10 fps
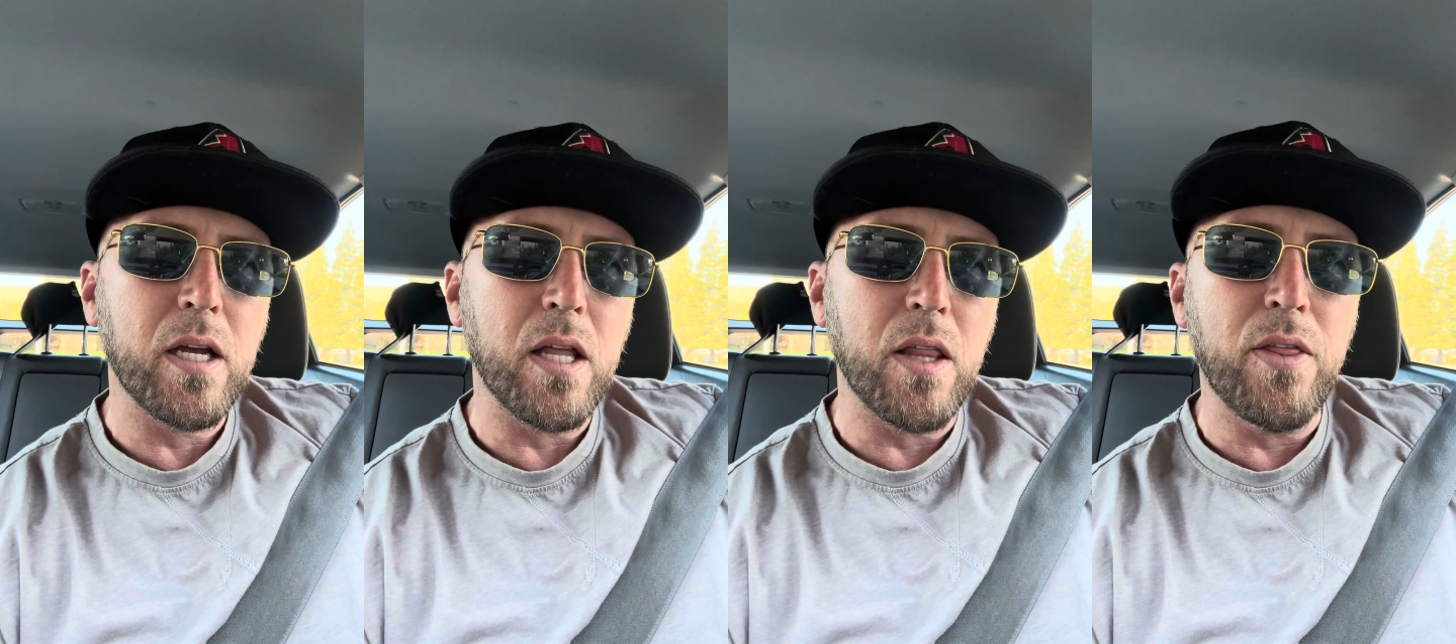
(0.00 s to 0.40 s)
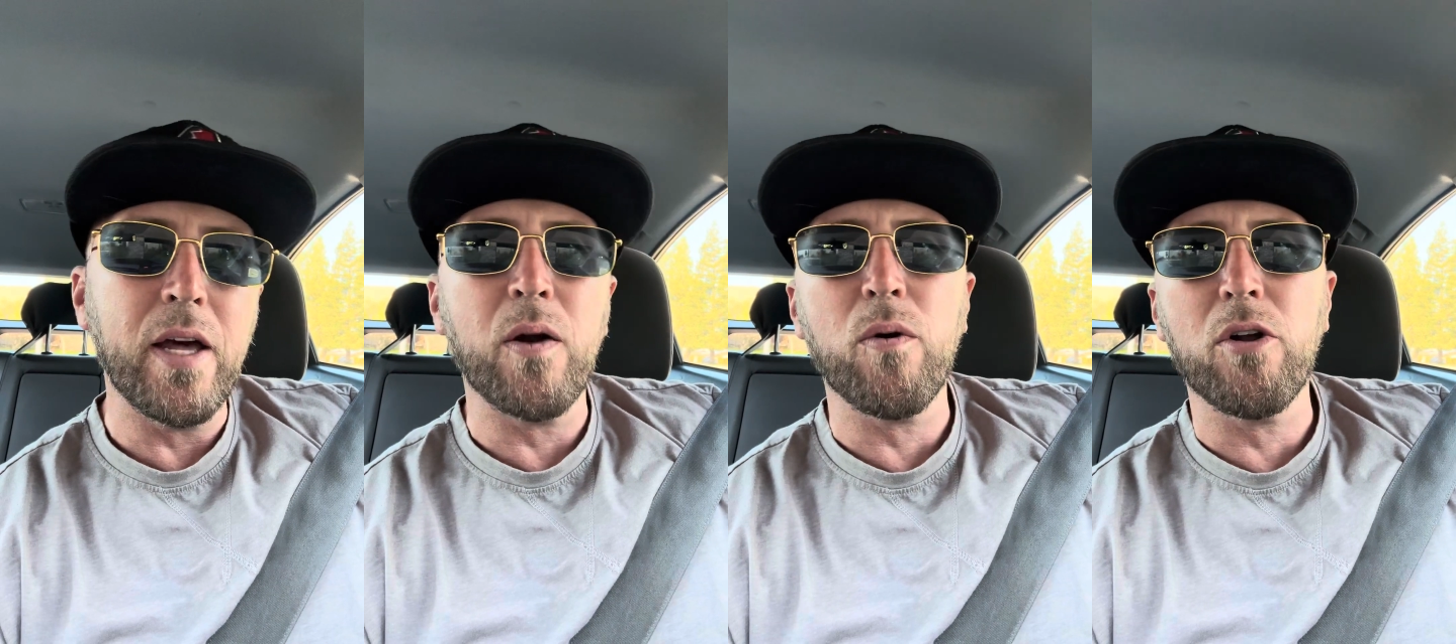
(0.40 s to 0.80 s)
Then
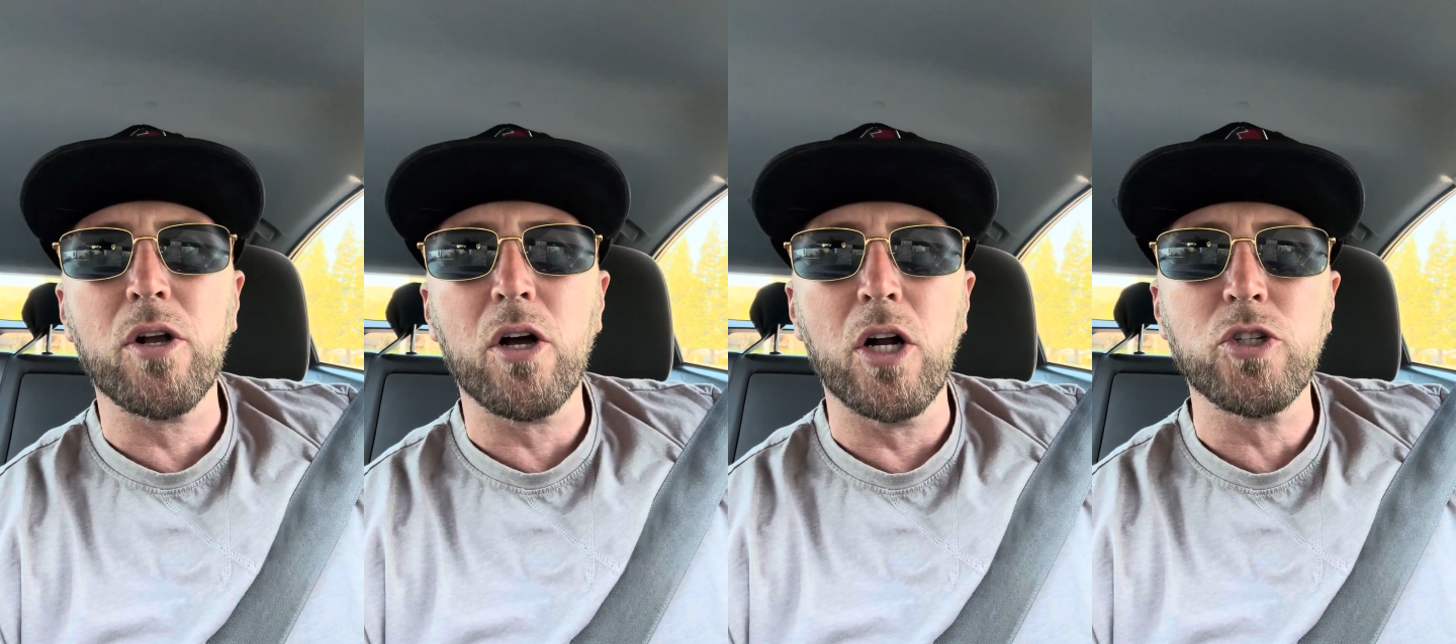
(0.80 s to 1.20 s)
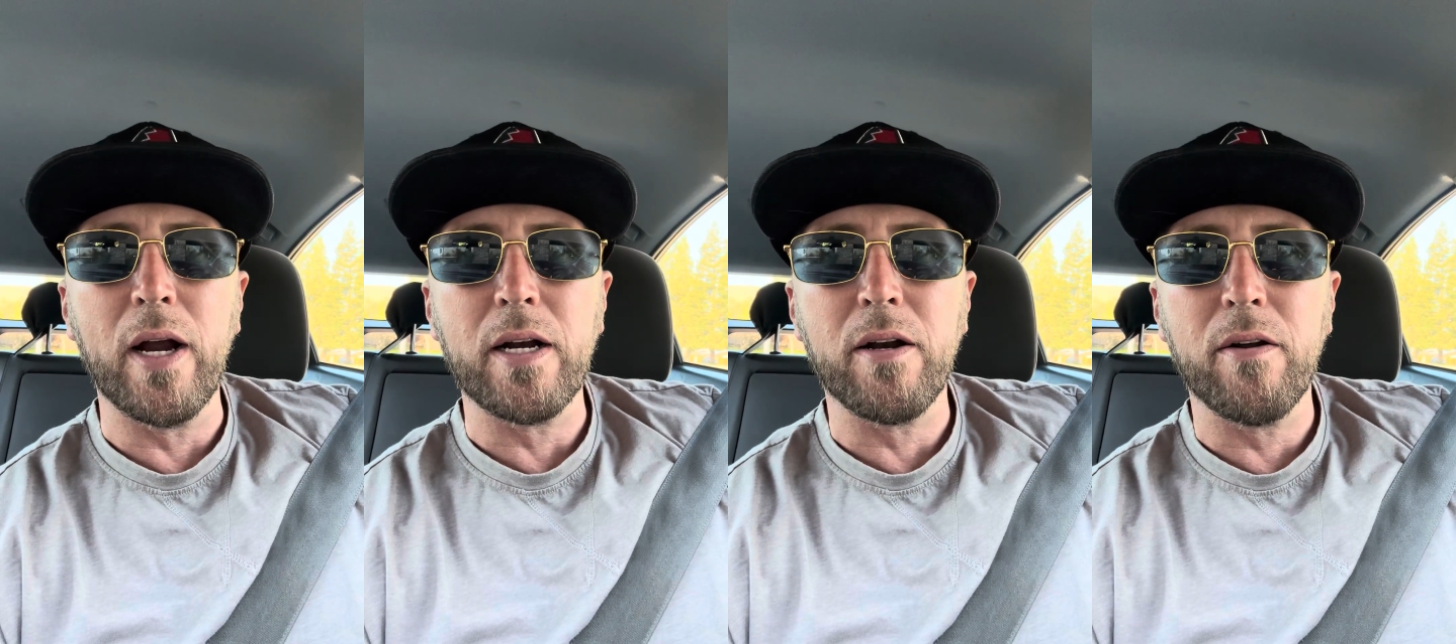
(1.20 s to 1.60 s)
I wrote a
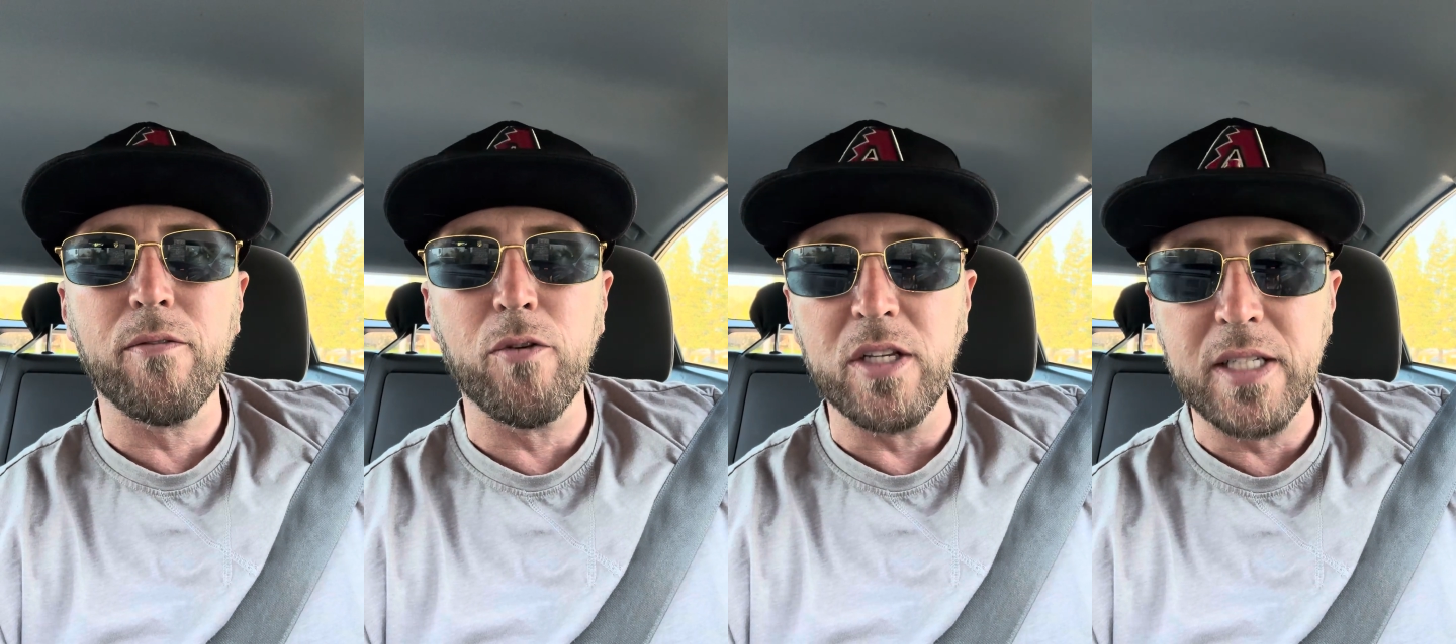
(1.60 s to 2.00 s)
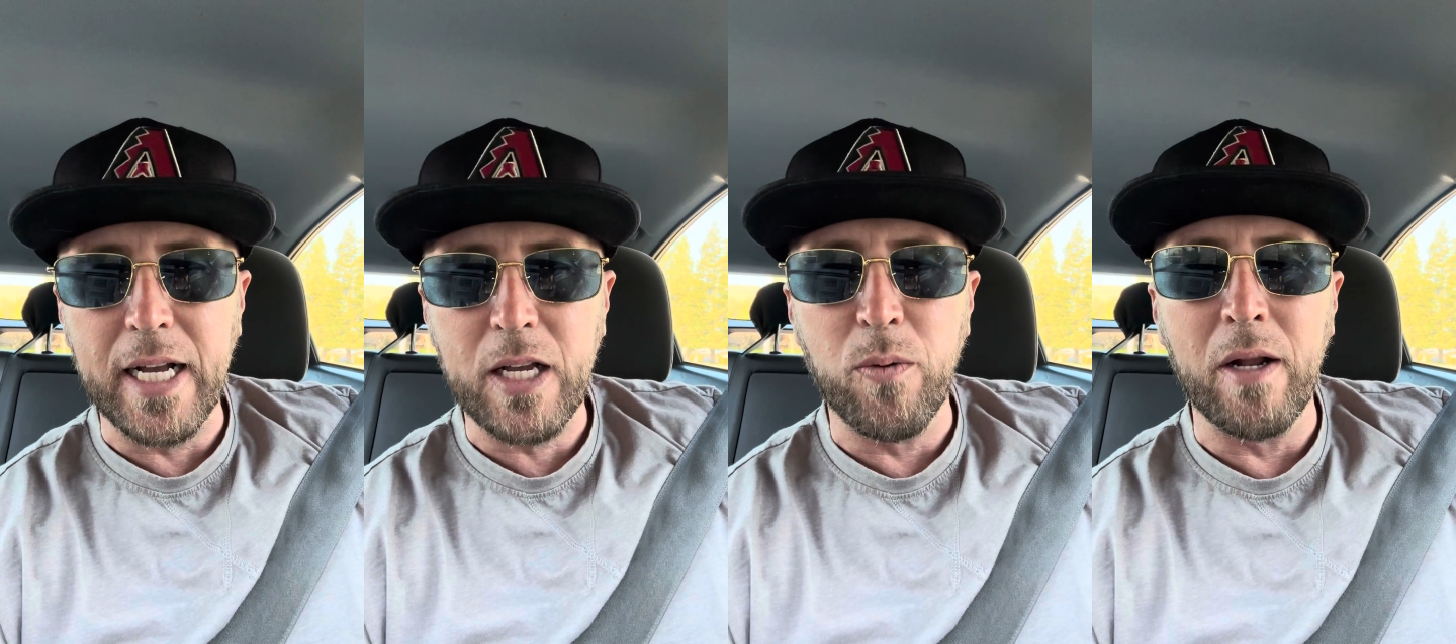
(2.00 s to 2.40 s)
contract for the second one.